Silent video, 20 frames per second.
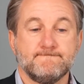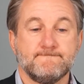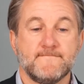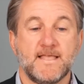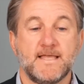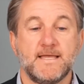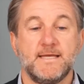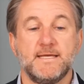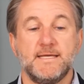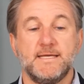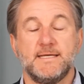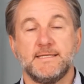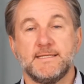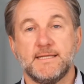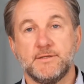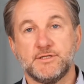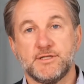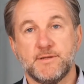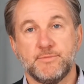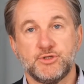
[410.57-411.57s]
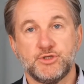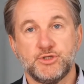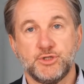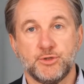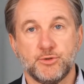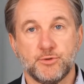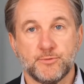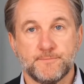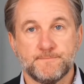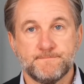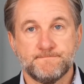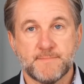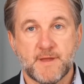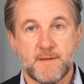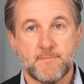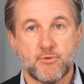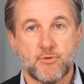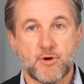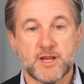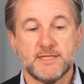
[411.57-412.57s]
That was number 2,
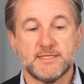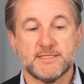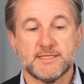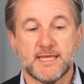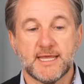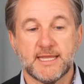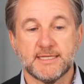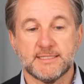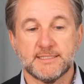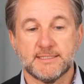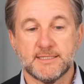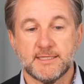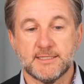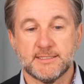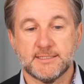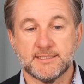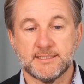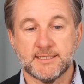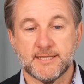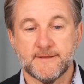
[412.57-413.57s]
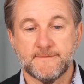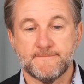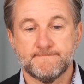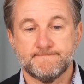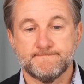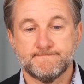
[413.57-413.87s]
embrace uncertainty.